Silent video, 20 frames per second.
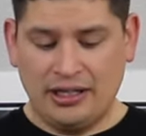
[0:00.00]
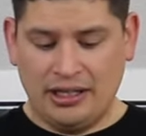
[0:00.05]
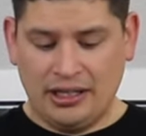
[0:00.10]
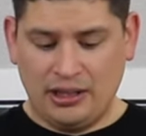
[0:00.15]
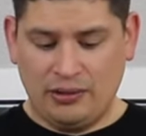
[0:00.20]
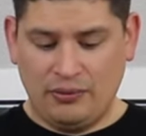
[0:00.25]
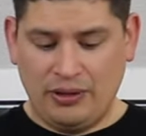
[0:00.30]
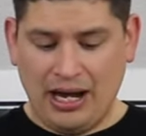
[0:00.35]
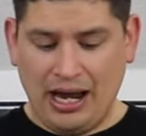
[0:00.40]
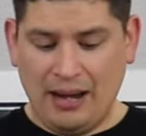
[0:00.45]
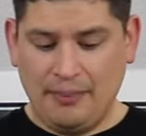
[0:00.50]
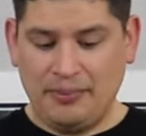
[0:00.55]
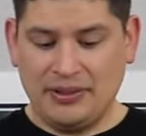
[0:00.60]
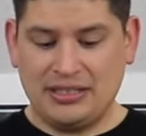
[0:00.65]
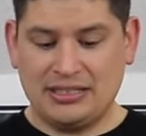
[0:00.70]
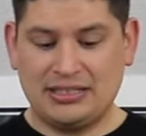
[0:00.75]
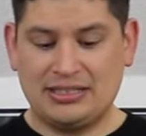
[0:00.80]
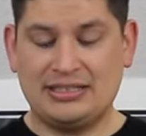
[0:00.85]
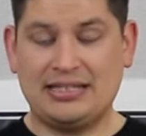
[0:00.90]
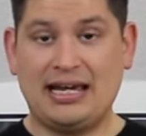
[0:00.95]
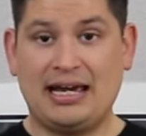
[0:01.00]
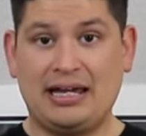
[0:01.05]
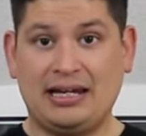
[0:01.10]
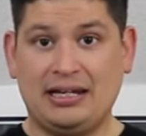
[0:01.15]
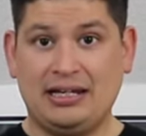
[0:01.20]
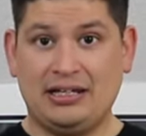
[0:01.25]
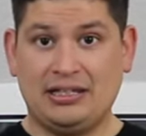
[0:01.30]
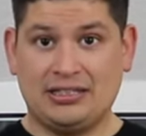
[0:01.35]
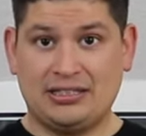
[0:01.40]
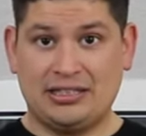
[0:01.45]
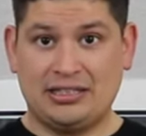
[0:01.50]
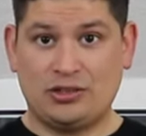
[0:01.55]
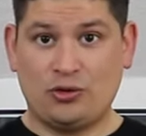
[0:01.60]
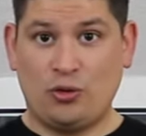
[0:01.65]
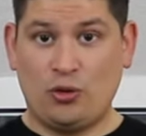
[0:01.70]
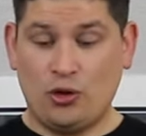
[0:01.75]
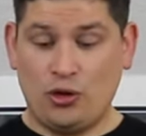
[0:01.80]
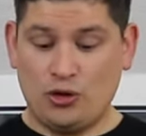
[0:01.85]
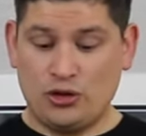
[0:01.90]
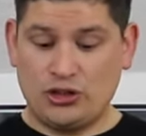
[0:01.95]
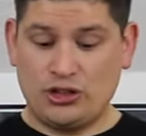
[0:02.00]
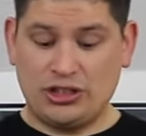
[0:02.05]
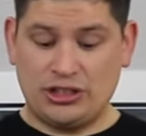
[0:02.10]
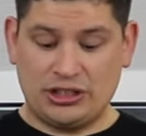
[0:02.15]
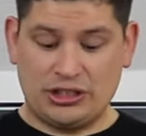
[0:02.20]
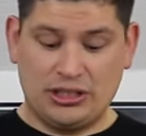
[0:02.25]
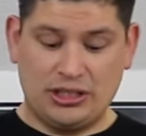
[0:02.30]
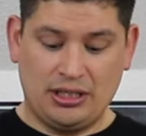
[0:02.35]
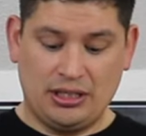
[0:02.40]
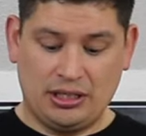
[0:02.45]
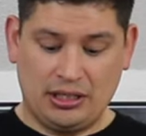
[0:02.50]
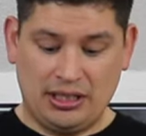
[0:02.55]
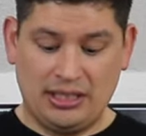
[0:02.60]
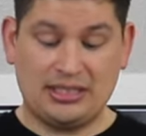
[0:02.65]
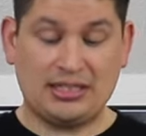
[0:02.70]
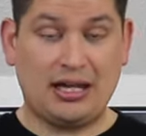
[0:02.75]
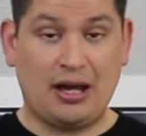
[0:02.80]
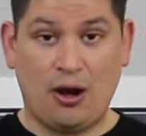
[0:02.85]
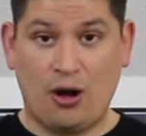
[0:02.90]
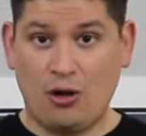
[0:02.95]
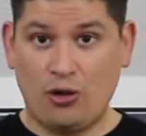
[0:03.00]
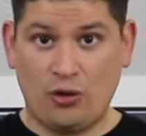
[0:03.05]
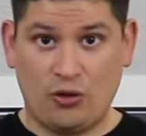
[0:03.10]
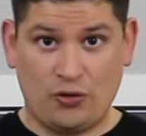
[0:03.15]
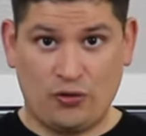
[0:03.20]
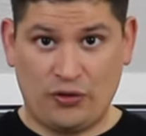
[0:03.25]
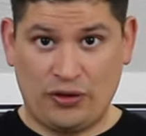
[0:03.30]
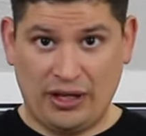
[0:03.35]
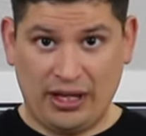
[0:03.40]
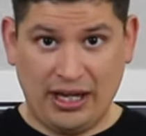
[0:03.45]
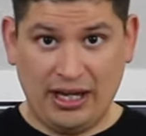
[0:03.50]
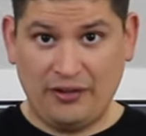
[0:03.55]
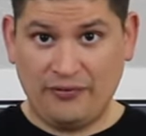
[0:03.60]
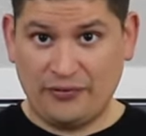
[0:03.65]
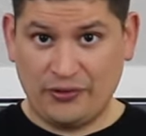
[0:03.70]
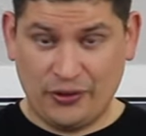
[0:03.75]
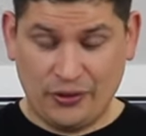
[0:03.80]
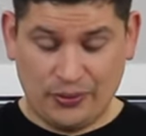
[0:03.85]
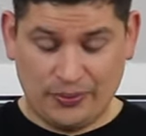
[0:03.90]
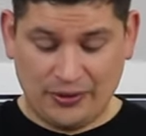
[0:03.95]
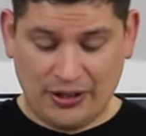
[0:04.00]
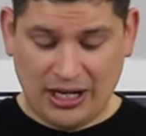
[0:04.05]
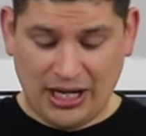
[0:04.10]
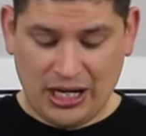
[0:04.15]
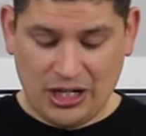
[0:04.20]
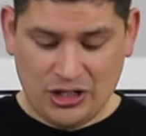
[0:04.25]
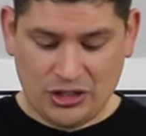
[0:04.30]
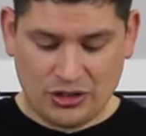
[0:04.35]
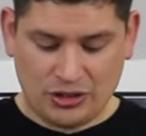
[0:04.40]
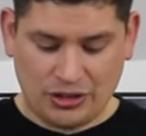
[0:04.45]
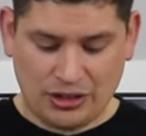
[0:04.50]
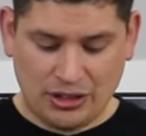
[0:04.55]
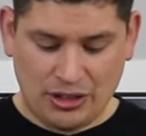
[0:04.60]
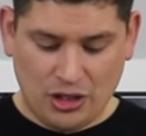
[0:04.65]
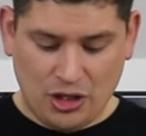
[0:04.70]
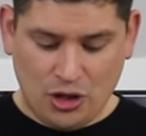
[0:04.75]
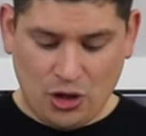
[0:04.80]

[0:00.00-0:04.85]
And what happens is that since oil is all over the head for lubrication,